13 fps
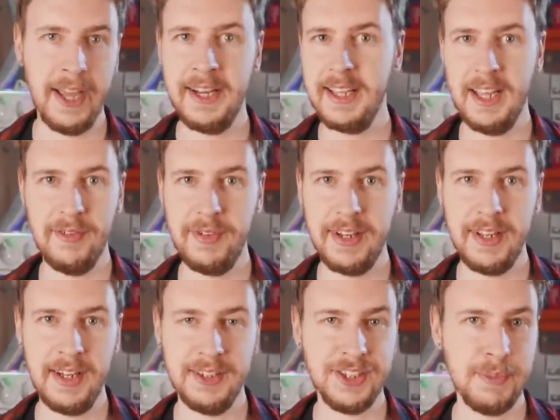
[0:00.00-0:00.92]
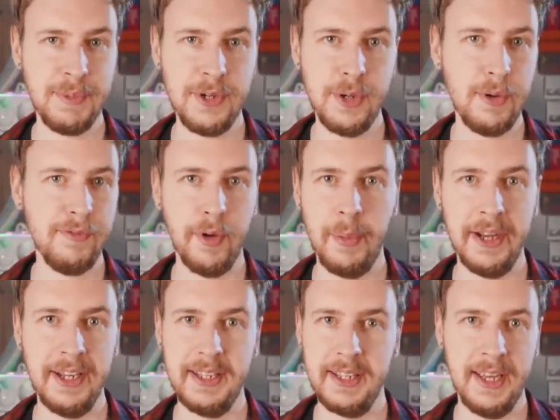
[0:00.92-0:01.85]
any NVIDIA GPU for
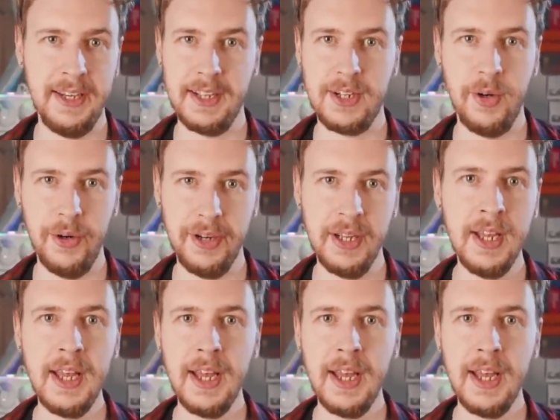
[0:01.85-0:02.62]
mining any coin.